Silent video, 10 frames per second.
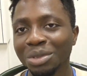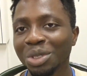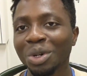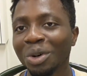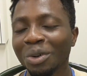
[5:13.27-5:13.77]

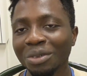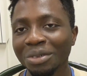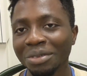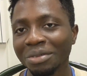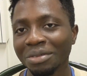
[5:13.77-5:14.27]

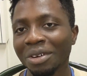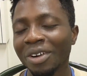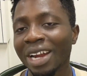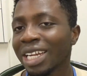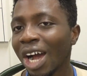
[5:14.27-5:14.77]
so
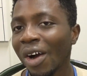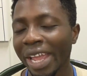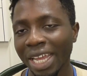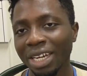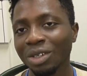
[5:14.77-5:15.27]
right now
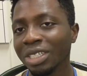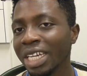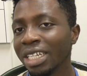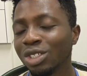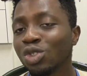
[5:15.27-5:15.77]
I cannot
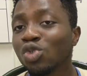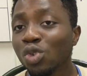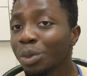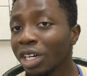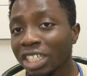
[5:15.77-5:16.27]
eat
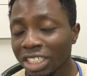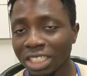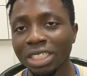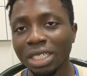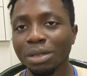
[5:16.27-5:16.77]
too
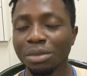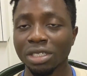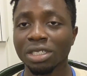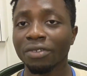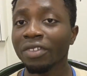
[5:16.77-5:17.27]
much
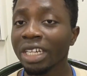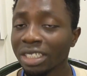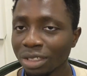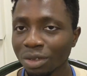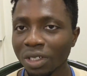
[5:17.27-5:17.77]
because I've
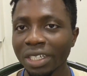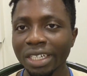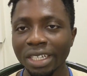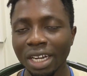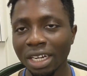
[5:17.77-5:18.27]
eaten already.